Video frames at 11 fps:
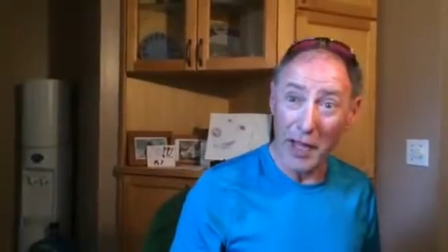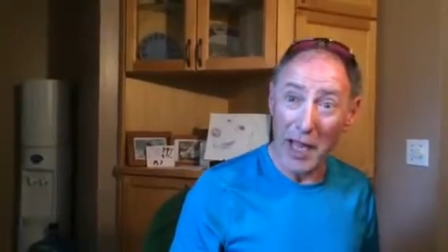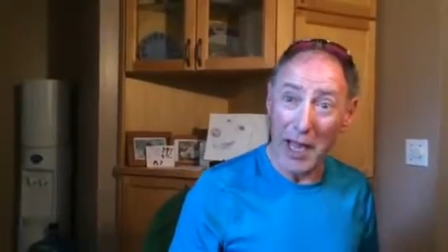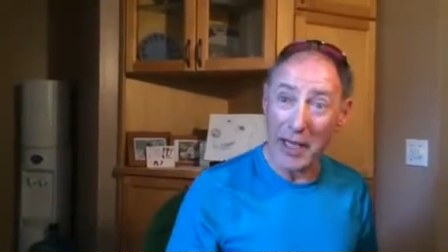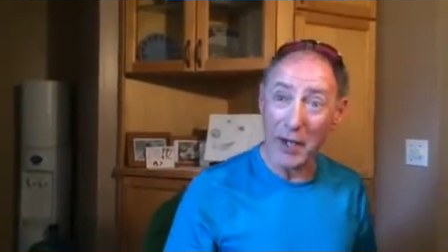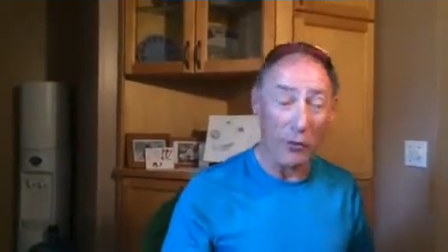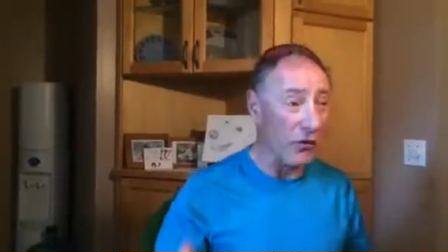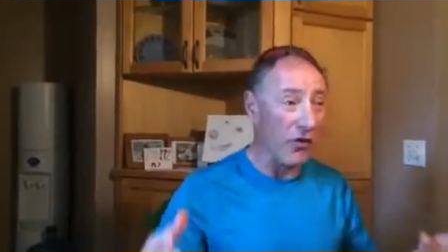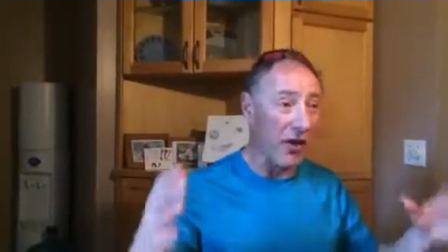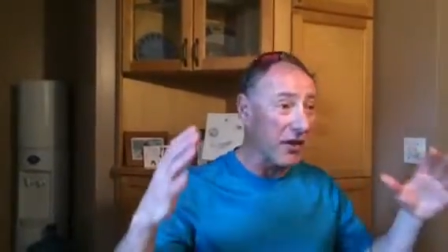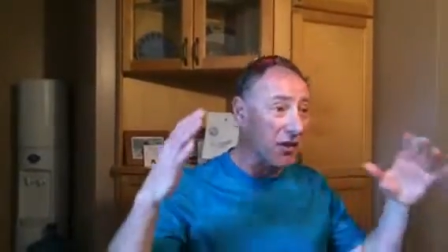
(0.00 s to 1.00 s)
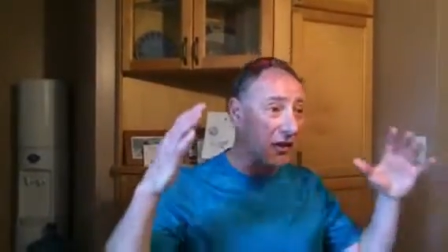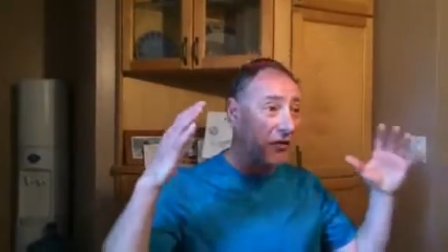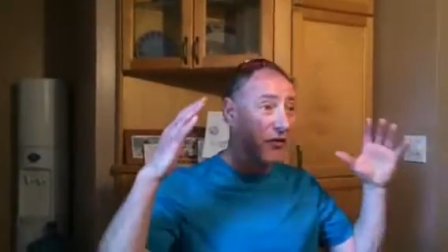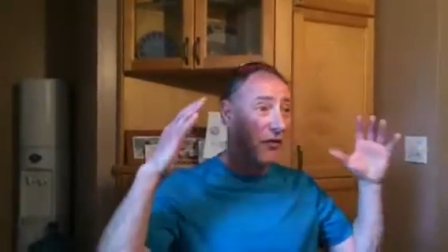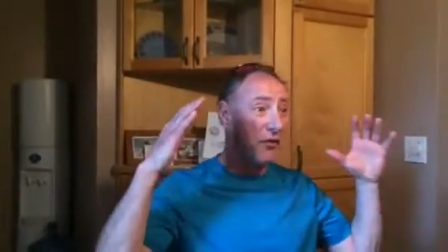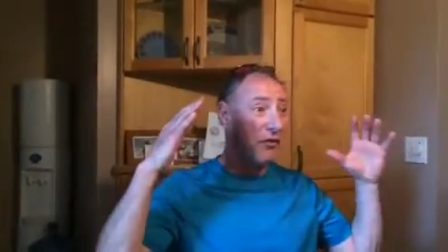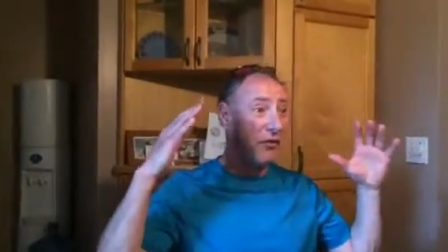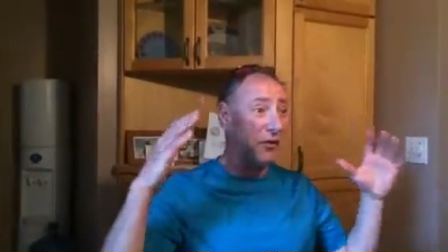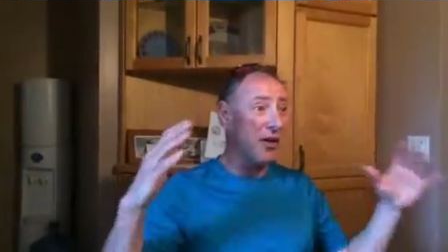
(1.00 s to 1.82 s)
Yeah, it was nothing. It was like this is nothing.